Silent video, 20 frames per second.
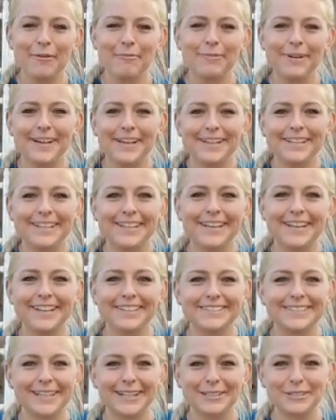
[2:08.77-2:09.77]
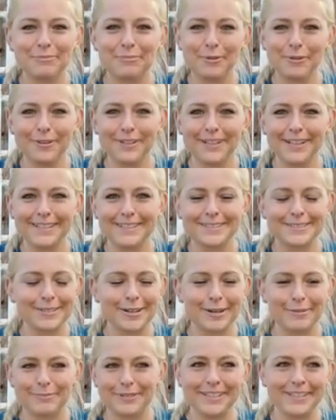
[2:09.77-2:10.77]
But Dr. Pol has
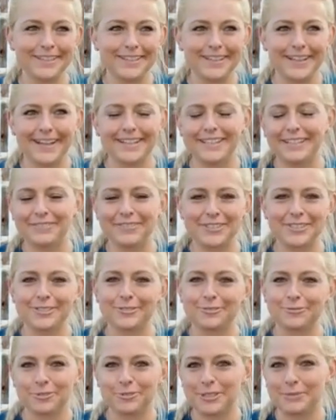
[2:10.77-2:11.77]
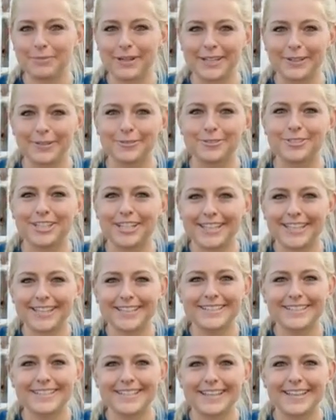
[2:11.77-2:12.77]
taught me how to even treat my own
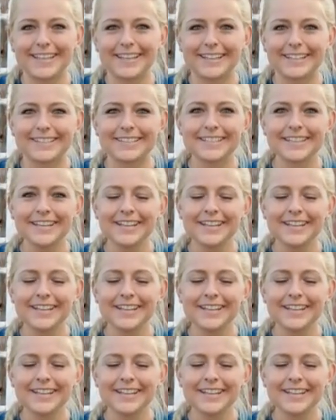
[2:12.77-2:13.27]
chickens, and